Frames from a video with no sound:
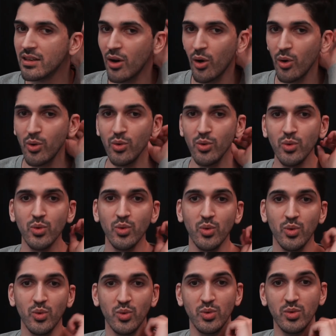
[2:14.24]
Oh,
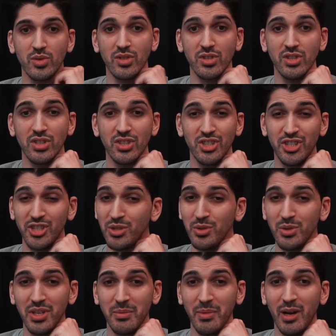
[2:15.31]

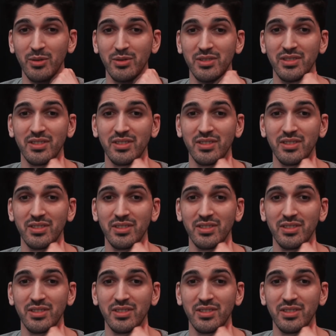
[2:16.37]
shoot him out.